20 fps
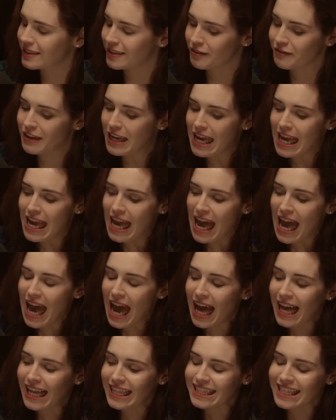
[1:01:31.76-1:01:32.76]
stuff.
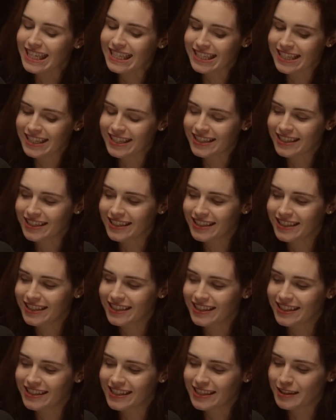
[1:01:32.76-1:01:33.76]
And there's a
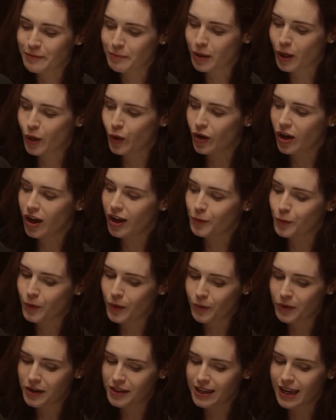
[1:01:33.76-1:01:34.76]
plot line
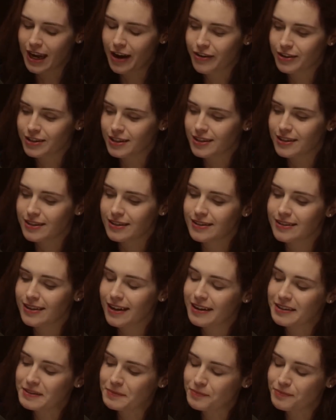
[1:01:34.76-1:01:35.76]
where one of the characters
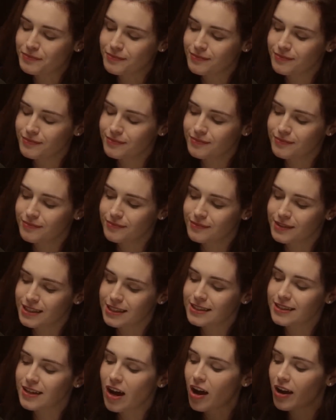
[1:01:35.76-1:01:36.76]

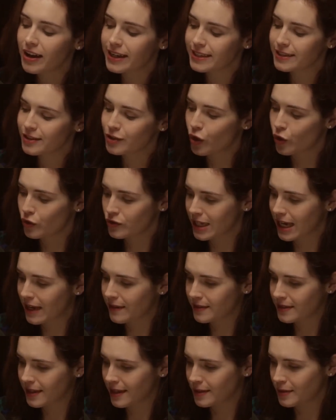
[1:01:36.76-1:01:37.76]
decides not to
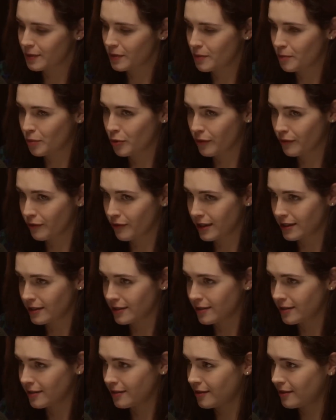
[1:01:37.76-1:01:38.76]
have sex with a
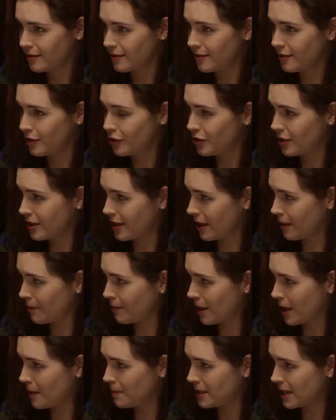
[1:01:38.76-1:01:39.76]
boyfriend who she then
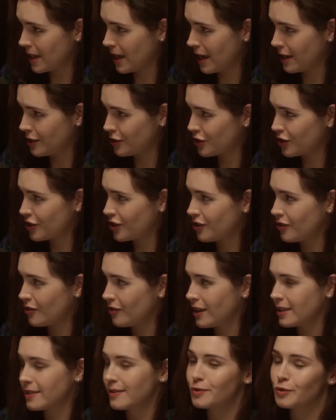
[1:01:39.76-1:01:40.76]
becomes engaged to
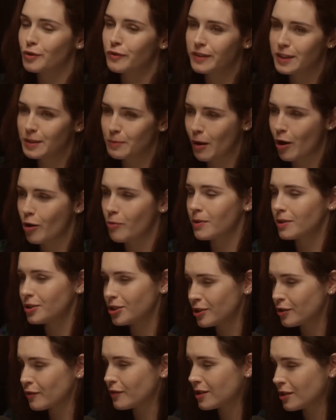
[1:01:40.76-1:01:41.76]
as a sort of experiment.
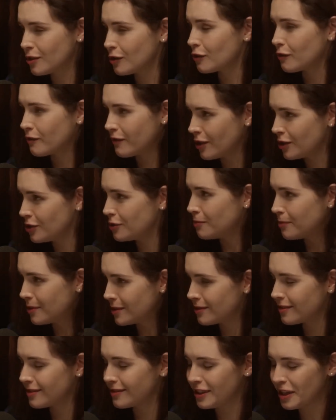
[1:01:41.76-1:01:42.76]
She's obviously not a virgin,
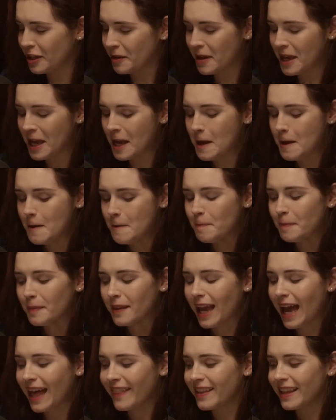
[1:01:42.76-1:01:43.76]
but
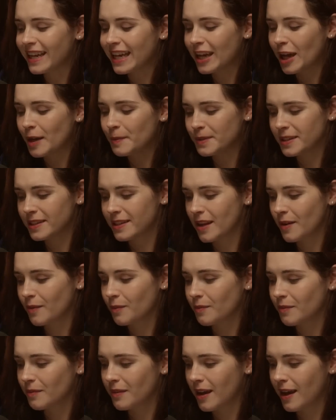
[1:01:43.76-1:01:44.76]
and then it comes to
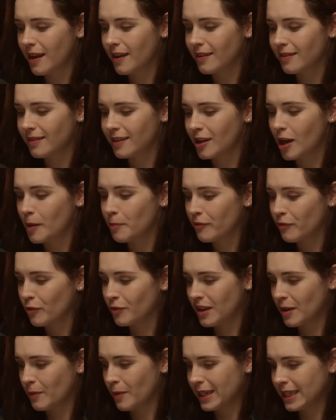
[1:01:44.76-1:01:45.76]
the night before
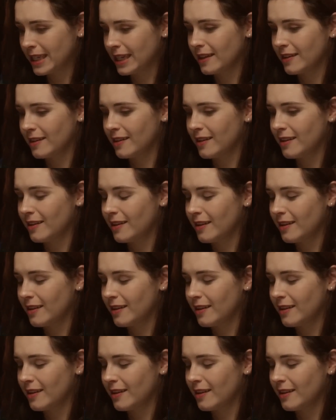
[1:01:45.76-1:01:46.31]
their wedding,